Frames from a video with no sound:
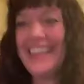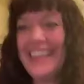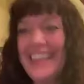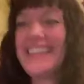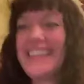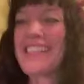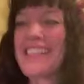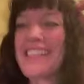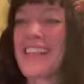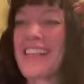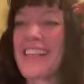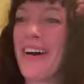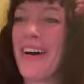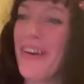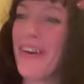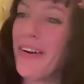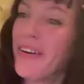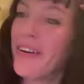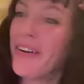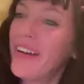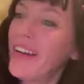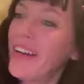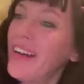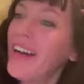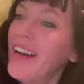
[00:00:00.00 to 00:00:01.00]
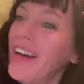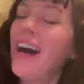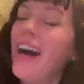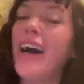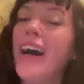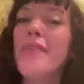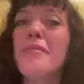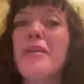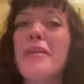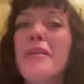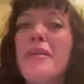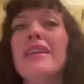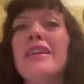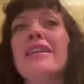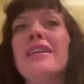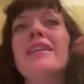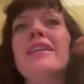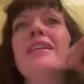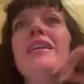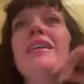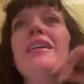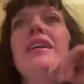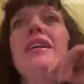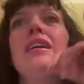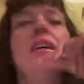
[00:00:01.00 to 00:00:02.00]
So, I mean,
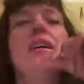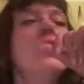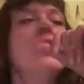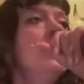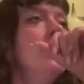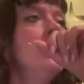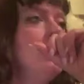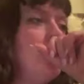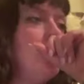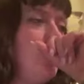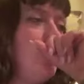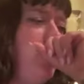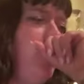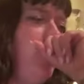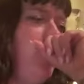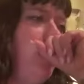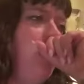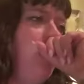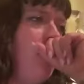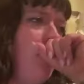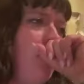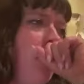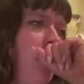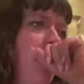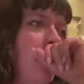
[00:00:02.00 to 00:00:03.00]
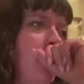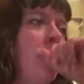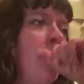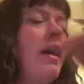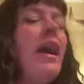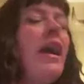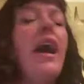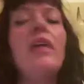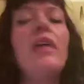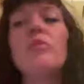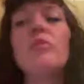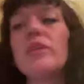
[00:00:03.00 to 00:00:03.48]
and